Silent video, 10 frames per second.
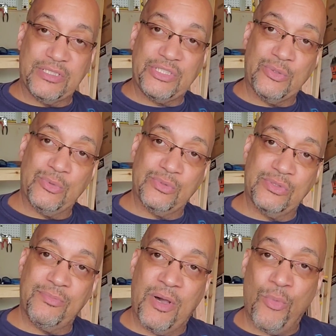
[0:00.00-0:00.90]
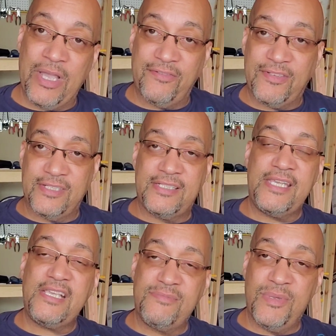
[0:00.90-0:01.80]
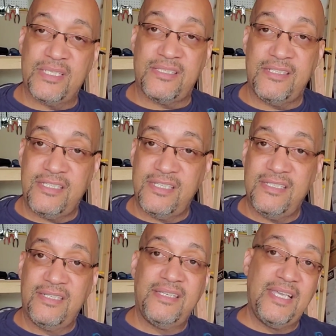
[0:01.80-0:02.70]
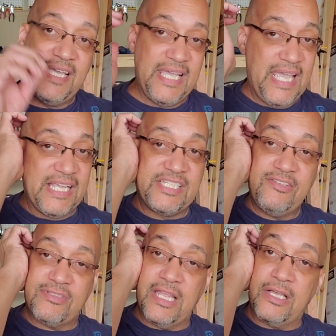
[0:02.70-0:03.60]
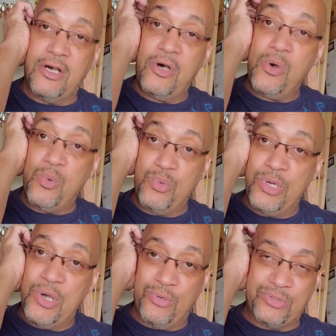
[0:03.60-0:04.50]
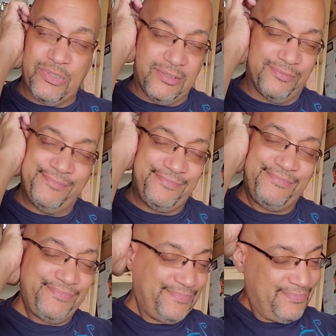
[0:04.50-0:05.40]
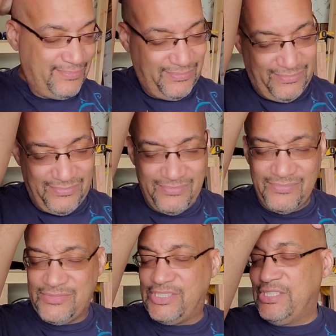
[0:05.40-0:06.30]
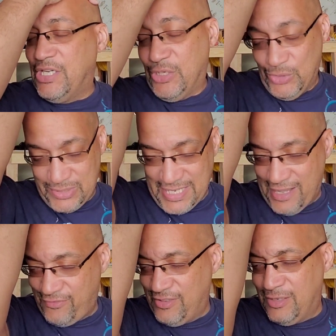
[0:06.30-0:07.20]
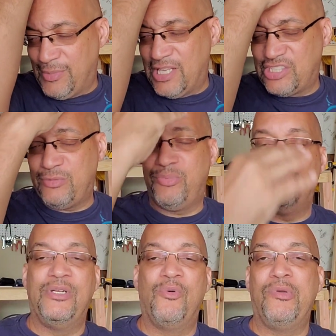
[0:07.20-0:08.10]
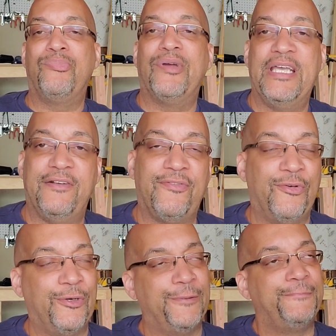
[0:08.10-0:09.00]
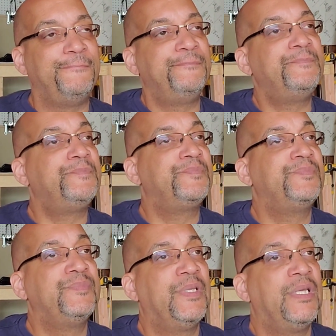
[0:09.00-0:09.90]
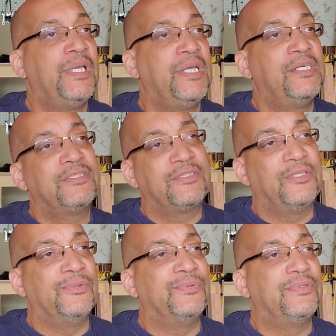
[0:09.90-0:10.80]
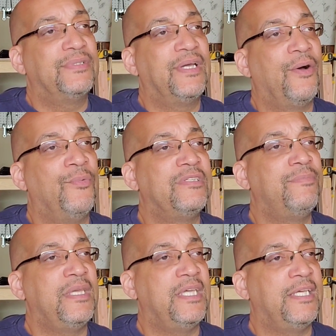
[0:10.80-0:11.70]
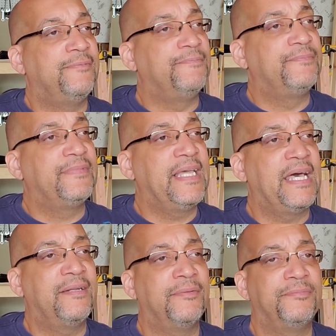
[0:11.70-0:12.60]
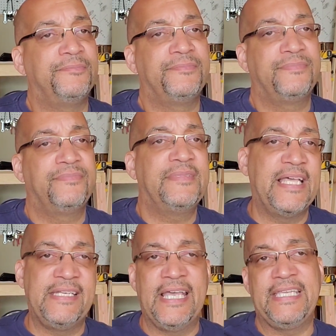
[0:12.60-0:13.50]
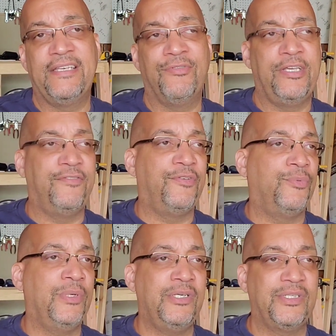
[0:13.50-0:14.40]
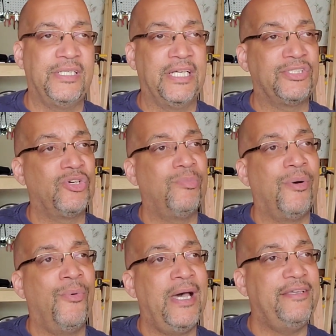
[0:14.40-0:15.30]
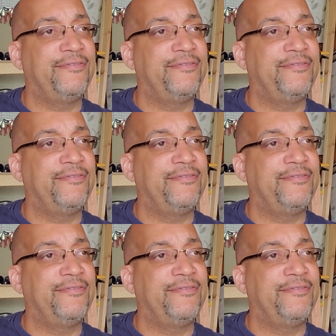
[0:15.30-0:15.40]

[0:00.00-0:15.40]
I showed my wife the text message. She was like, oh, no. So she knows how I feel about it. We prayed for him. So I went to bed, got up that night, get ready for work. And I told my wife,